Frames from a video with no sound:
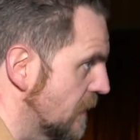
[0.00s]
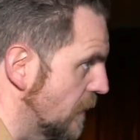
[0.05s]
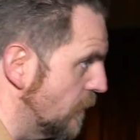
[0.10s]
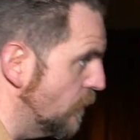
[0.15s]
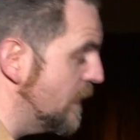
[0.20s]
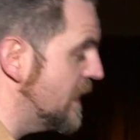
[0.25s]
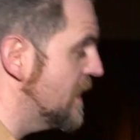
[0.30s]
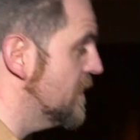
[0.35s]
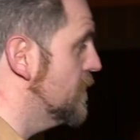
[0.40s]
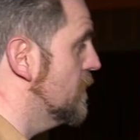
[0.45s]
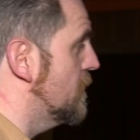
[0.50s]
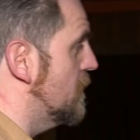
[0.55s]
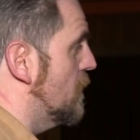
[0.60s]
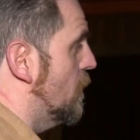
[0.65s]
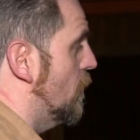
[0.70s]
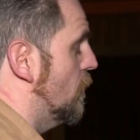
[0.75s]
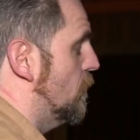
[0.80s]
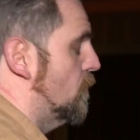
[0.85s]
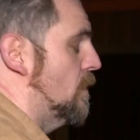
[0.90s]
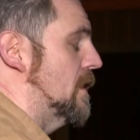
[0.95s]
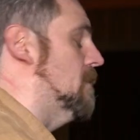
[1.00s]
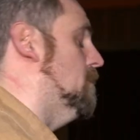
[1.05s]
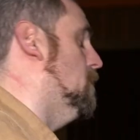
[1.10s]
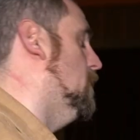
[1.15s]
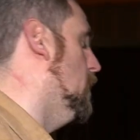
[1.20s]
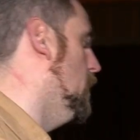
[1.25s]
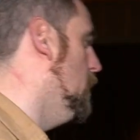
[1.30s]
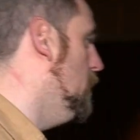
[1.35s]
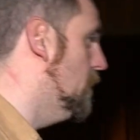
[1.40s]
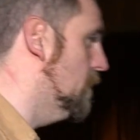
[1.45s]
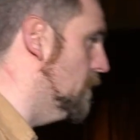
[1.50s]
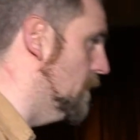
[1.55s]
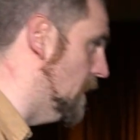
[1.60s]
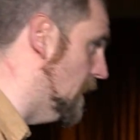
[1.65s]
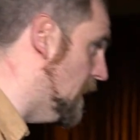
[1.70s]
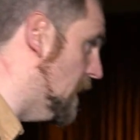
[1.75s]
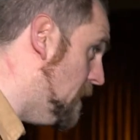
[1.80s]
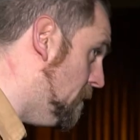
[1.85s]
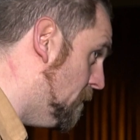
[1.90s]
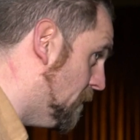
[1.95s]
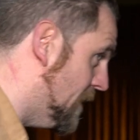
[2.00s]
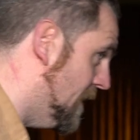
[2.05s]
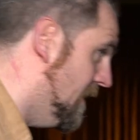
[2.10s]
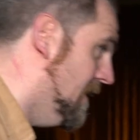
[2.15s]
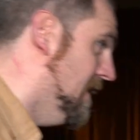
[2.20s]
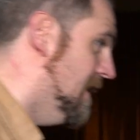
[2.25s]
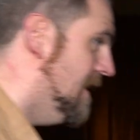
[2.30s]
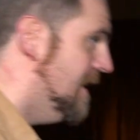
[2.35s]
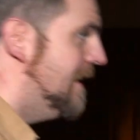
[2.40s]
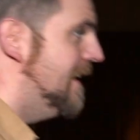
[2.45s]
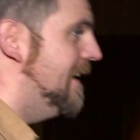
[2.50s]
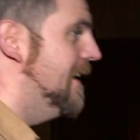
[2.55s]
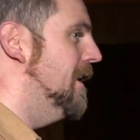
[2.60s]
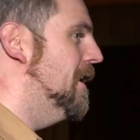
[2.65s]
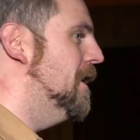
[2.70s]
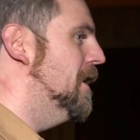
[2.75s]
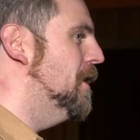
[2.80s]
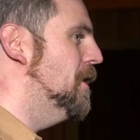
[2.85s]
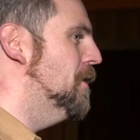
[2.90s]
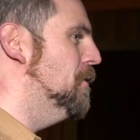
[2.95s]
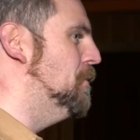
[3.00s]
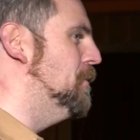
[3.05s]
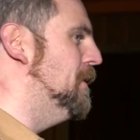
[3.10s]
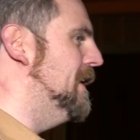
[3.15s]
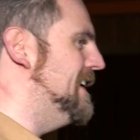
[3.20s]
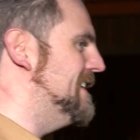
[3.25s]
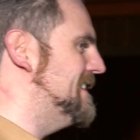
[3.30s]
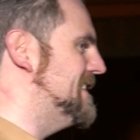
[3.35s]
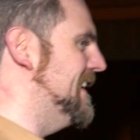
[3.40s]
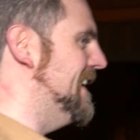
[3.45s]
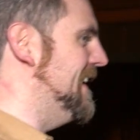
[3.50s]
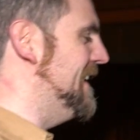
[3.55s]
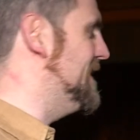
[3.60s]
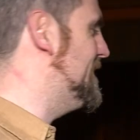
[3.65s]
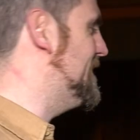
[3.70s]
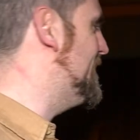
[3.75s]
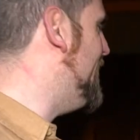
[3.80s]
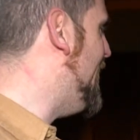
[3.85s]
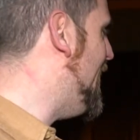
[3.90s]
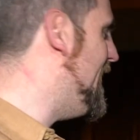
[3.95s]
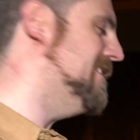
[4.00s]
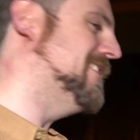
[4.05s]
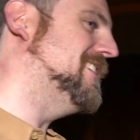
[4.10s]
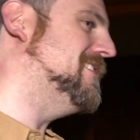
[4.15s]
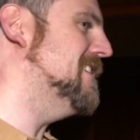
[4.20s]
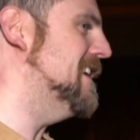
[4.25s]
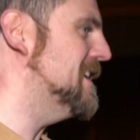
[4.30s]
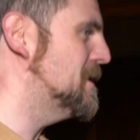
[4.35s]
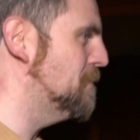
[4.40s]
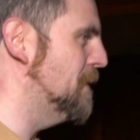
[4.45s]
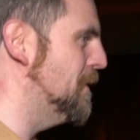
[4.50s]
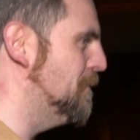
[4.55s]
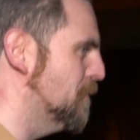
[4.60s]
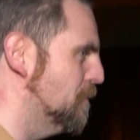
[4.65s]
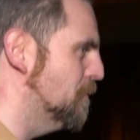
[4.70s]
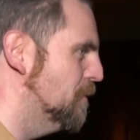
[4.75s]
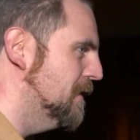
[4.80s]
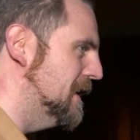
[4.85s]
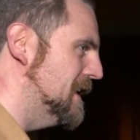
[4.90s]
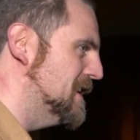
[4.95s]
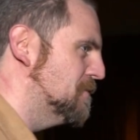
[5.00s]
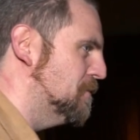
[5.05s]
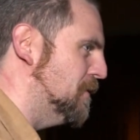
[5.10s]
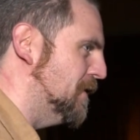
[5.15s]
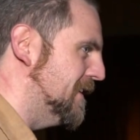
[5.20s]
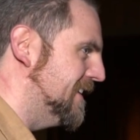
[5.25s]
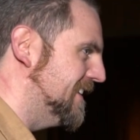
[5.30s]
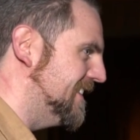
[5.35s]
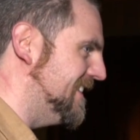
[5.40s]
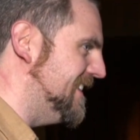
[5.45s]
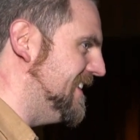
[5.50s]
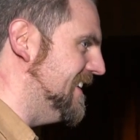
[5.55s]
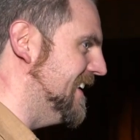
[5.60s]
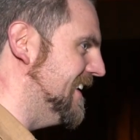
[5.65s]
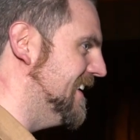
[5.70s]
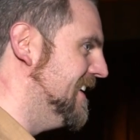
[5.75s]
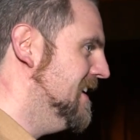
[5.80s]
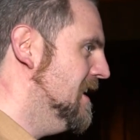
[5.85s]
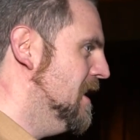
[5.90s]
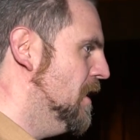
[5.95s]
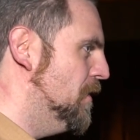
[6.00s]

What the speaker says: So we can do the old red and blue 3D, but sadly that's been replaced by the